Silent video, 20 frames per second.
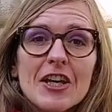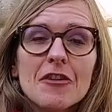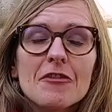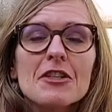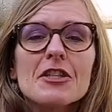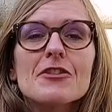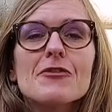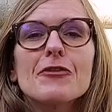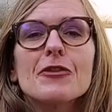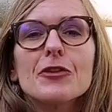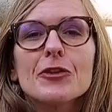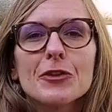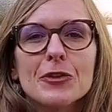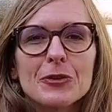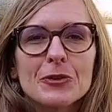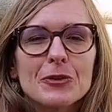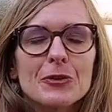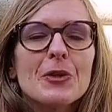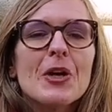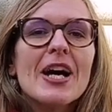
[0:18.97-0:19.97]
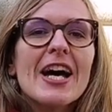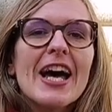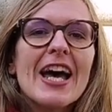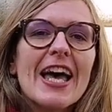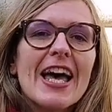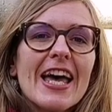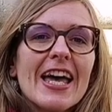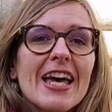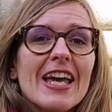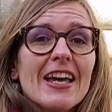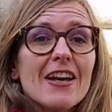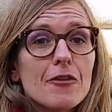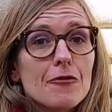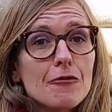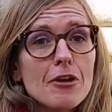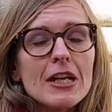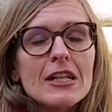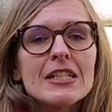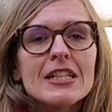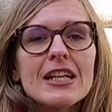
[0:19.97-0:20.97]
here is for you a
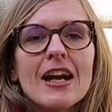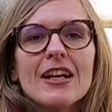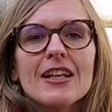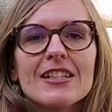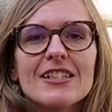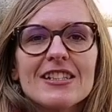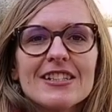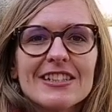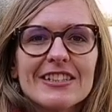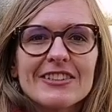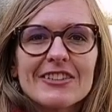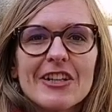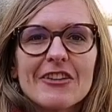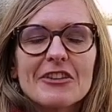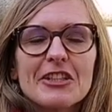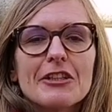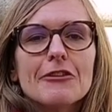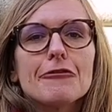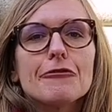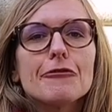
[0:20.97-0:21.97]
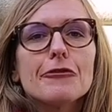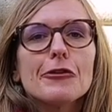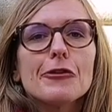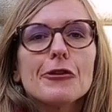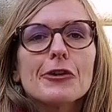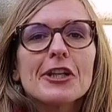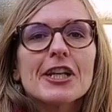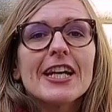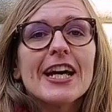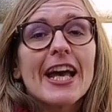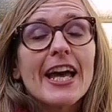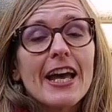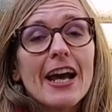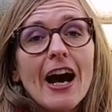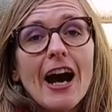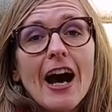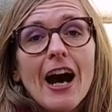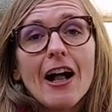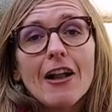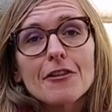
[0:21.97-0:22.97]
ready itinerary for a
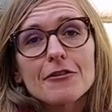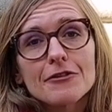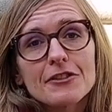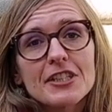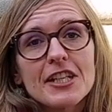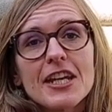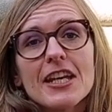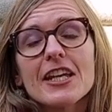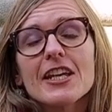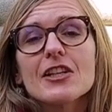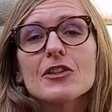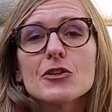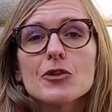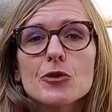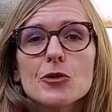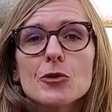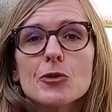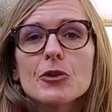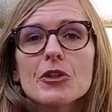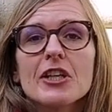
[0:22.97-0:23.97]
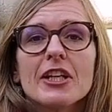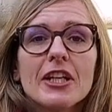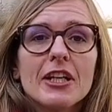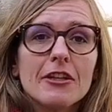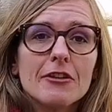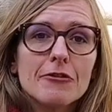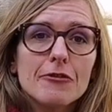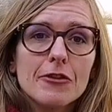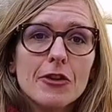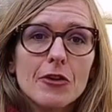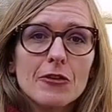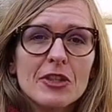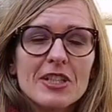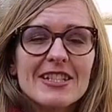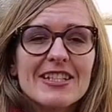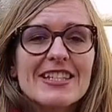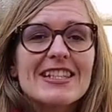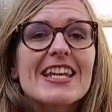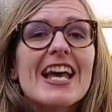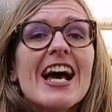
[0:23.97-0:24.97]
half-day tour in
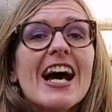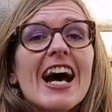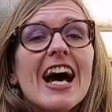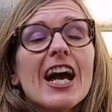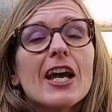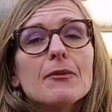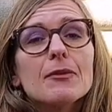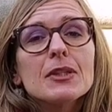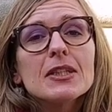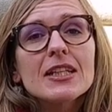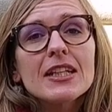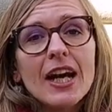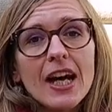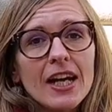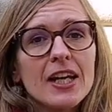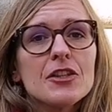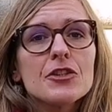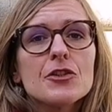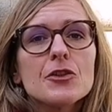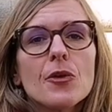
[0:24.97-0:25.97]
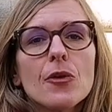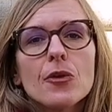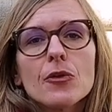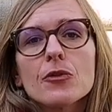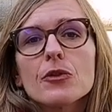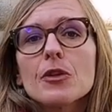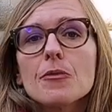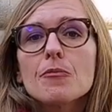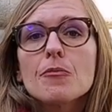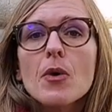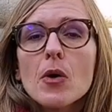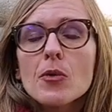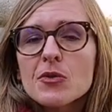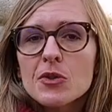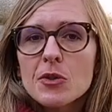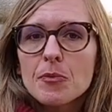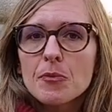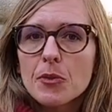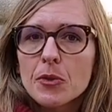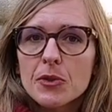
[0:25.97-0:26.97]
Florence. I will guide you through the
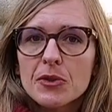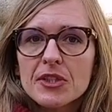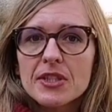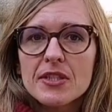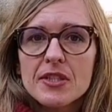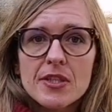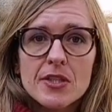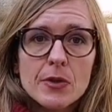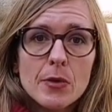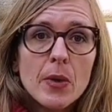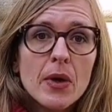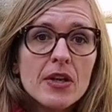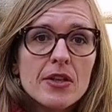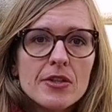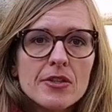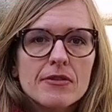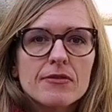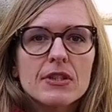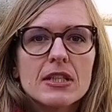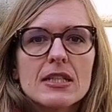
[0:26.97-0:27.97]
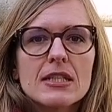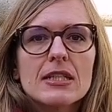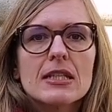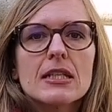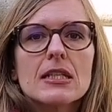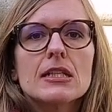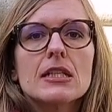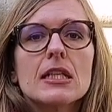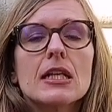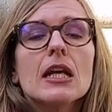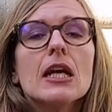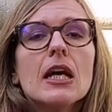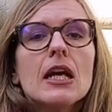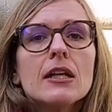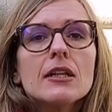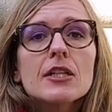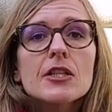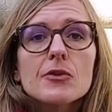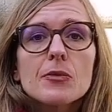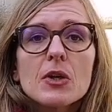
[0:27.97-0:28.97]
most important squares of the city,
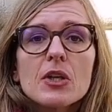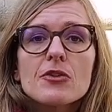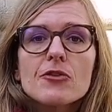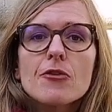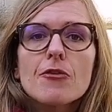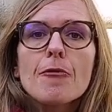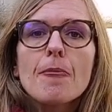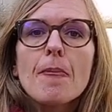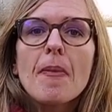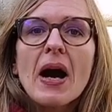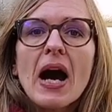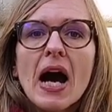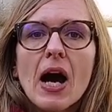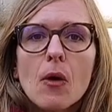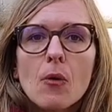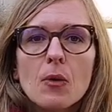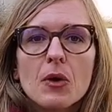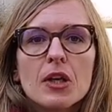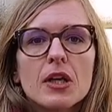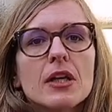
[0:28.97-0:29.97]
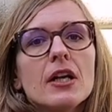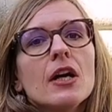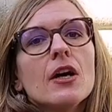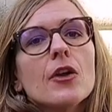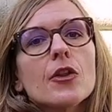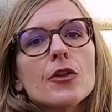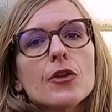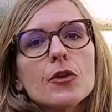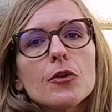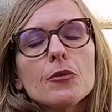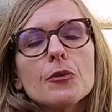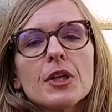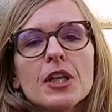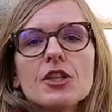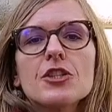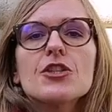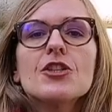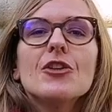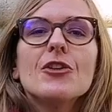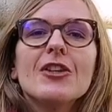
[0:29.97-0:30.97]
the squares of power, through
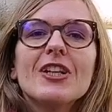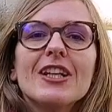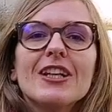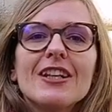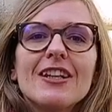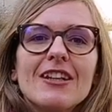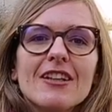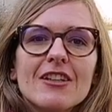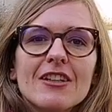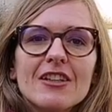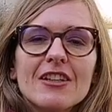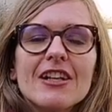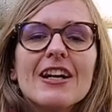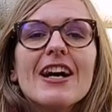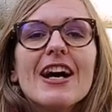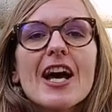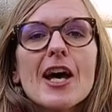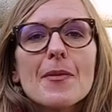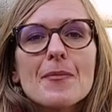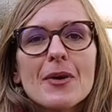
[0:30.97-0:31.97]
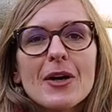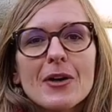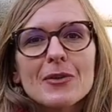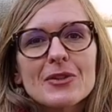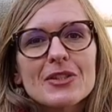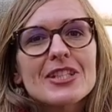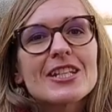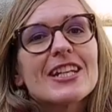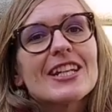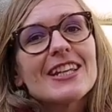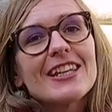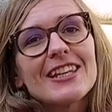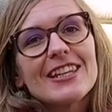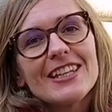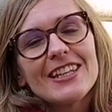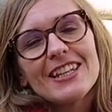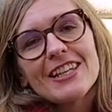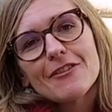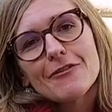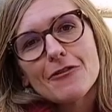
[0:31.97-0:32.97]
which you can learn about
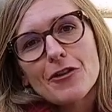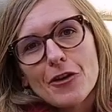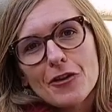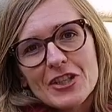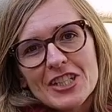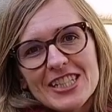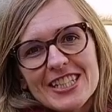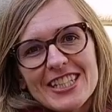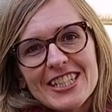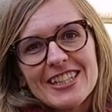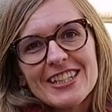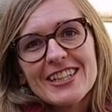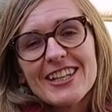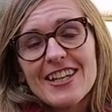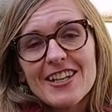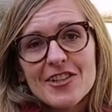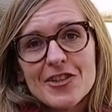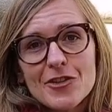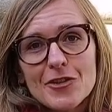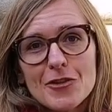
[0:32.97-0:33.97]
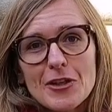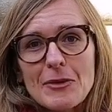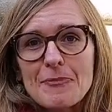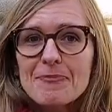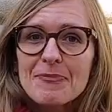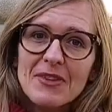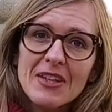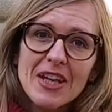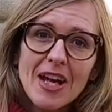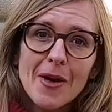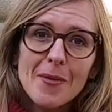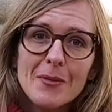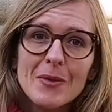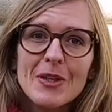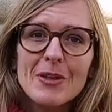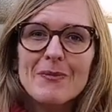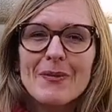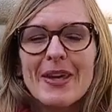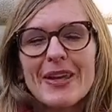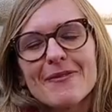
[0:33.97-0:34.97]
the Florentine history. Come
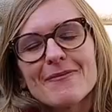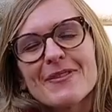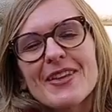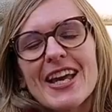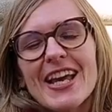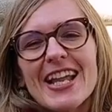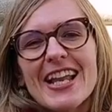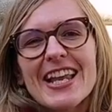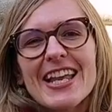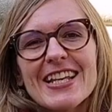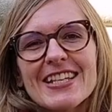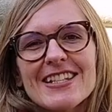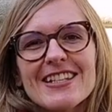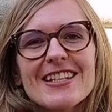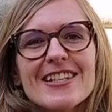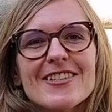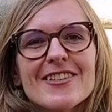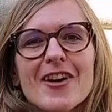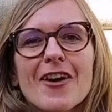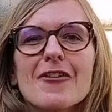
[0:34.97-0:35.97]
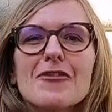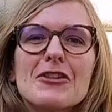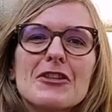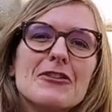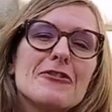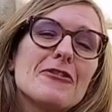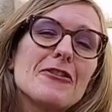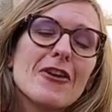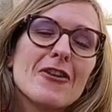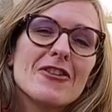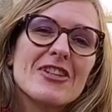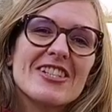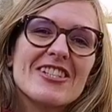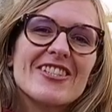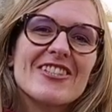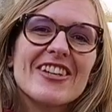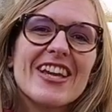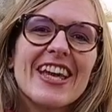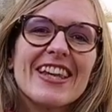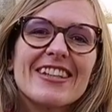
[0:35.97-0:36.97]
with me and let's discover
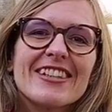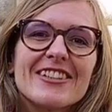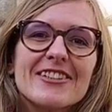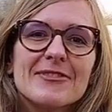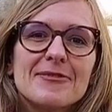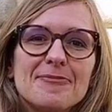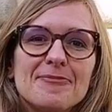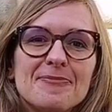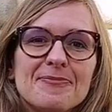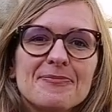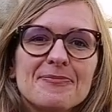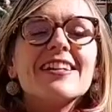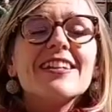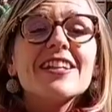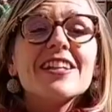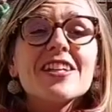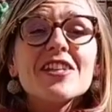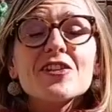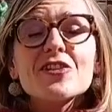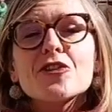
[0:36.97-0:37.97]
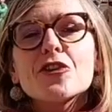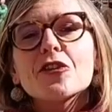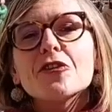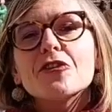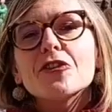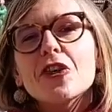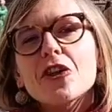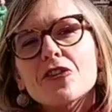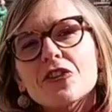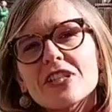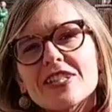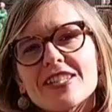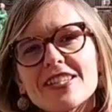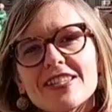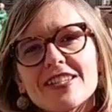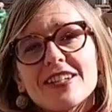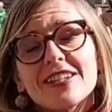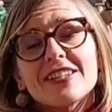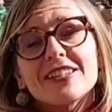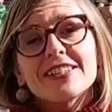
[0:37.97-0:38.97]
Florence together. The history of Florence
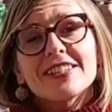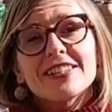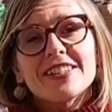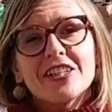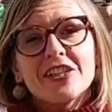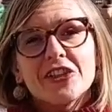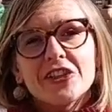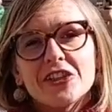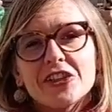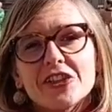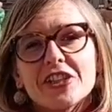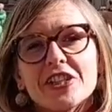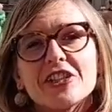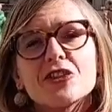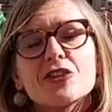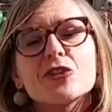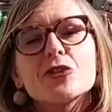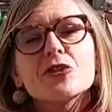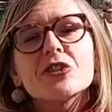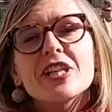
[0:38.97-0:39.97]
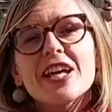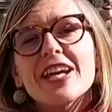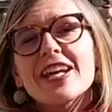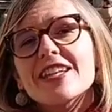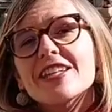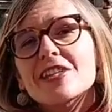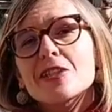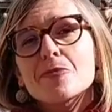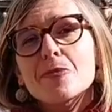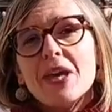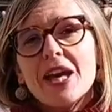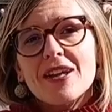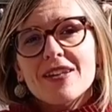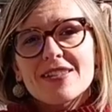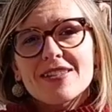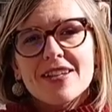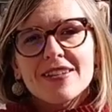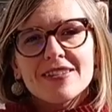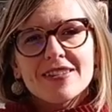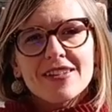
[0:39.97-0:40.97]
started here in today's
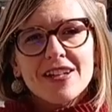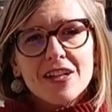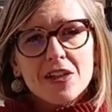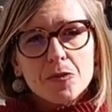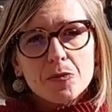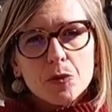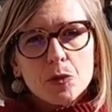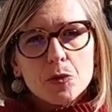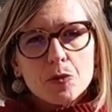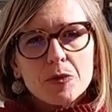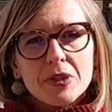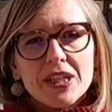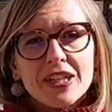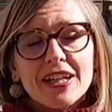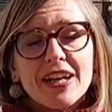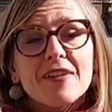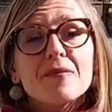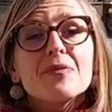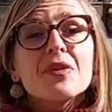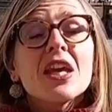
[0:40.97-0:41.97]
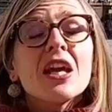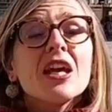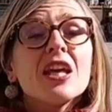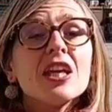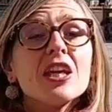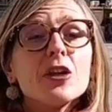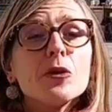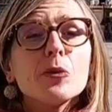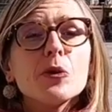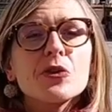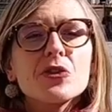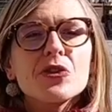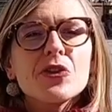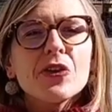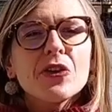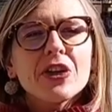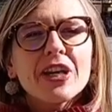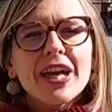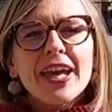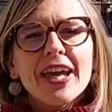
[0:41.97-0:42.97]
Piazza della Repubblica. Here was
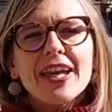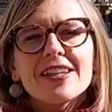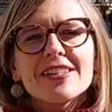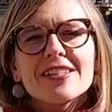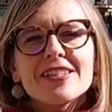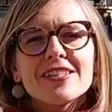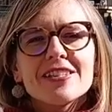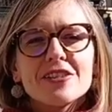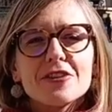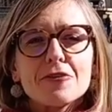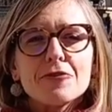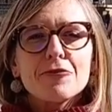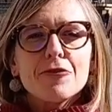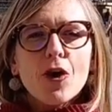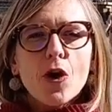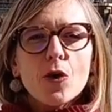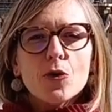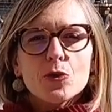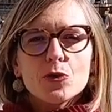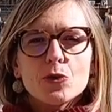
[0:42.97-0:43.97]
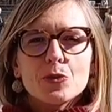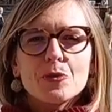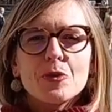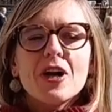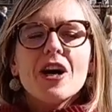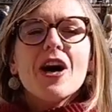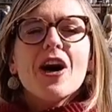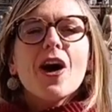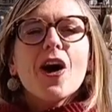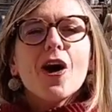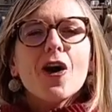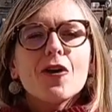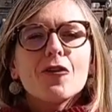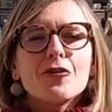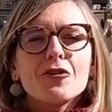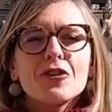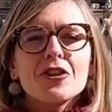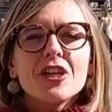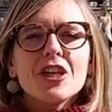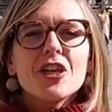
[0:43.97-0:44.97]
located the forum
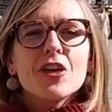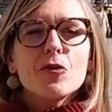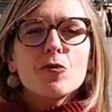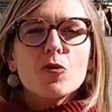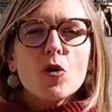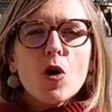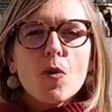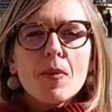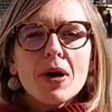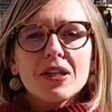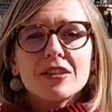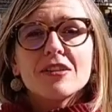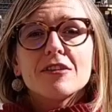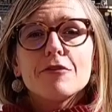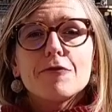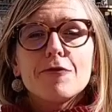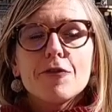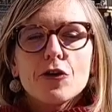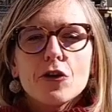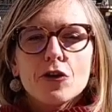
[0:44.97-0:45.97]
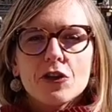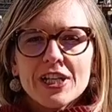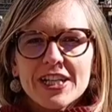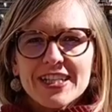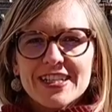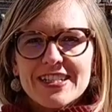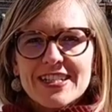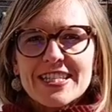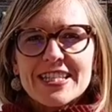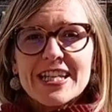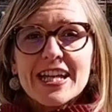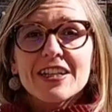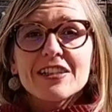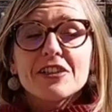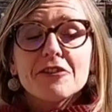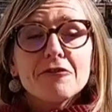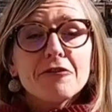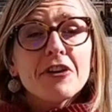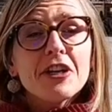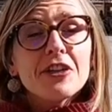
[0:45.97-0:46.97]
of the Roman Florentia,
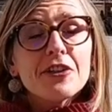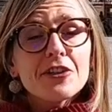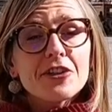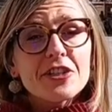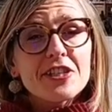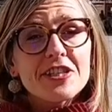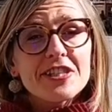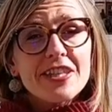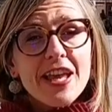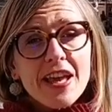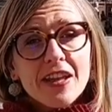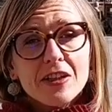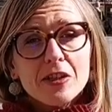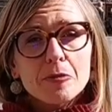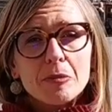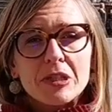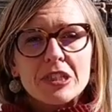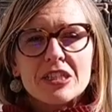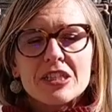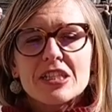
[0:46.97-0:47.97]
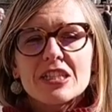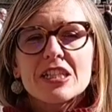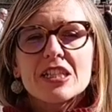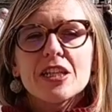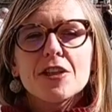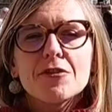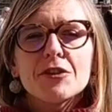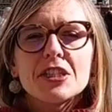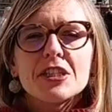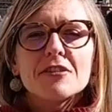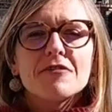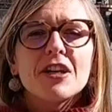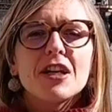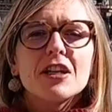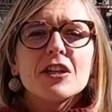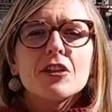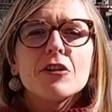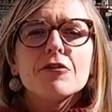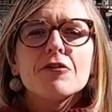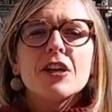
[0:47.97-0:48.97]
the first settlement here in the
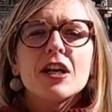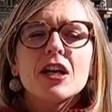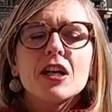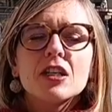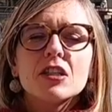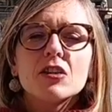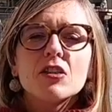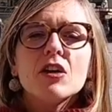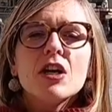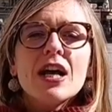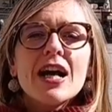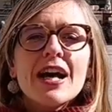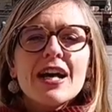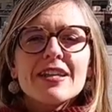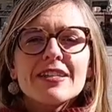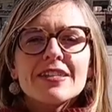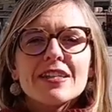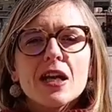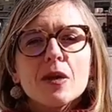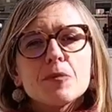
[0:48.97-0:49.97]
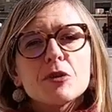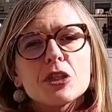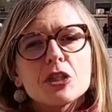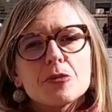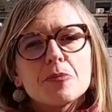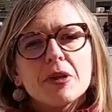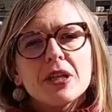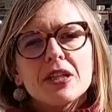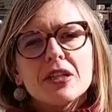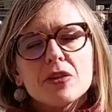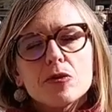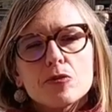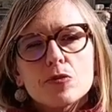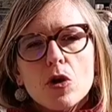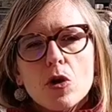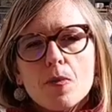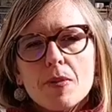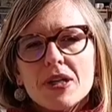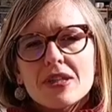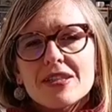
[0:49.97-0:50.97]
Valley of Arno, established by the
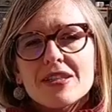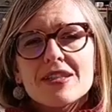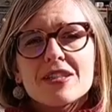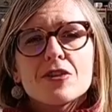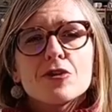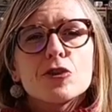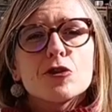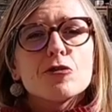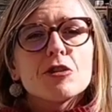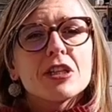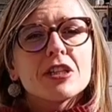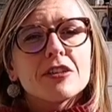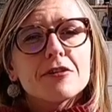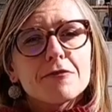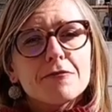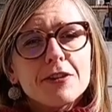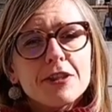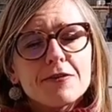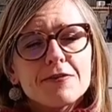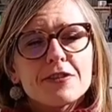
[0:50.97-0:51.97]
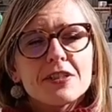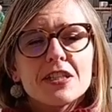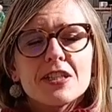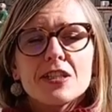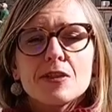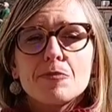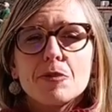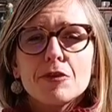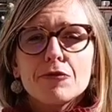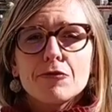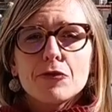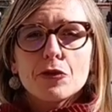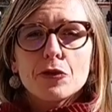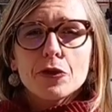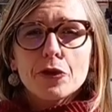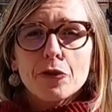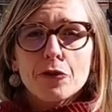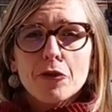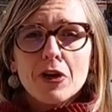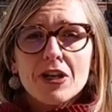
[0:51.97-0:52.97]
Romans during the 50s
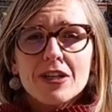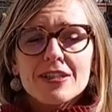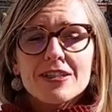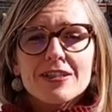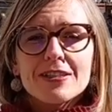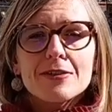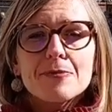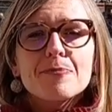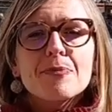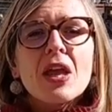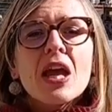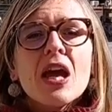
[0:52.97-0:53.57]
before Christ.